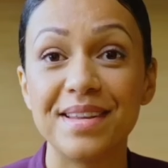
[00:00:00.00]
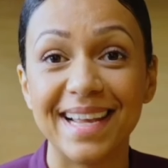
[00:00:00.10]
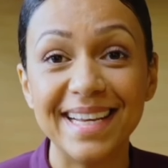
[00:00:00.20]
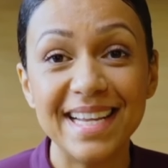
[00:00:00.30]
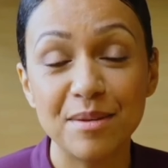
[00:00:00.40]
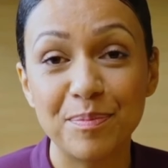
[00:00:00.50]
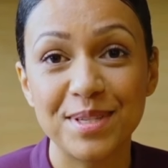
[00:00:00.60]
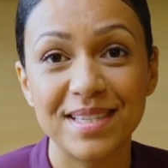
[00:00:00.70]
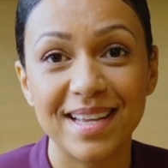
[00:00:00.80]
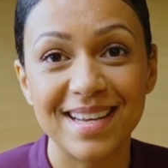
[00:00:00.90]
The
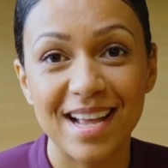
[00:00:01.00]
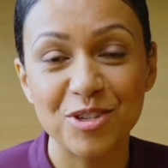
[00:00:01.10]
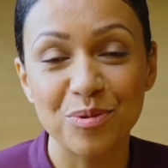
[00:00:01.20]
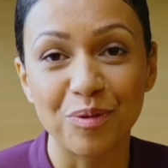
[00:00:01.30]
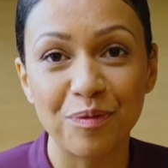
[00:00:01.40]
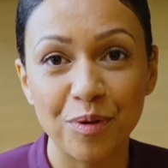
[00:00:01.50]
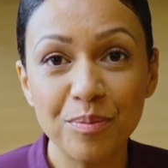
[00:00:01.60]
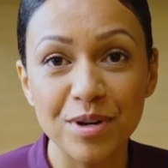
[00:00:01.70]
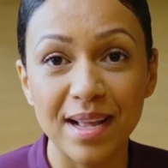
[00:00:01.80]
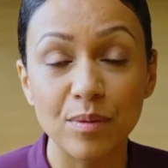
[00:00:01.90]
98% natural
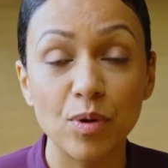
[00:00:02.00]
formula